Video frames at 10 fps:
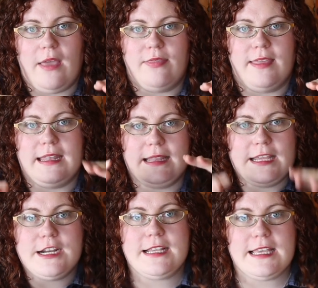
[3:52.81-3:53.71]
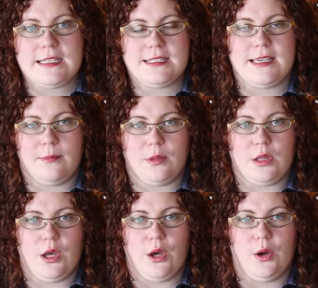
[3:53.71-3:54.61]
and then their kids down
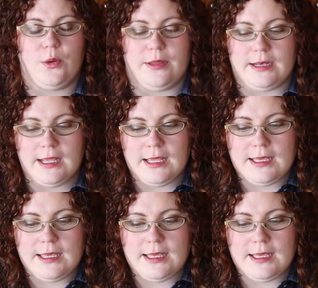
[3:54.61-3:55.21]
below and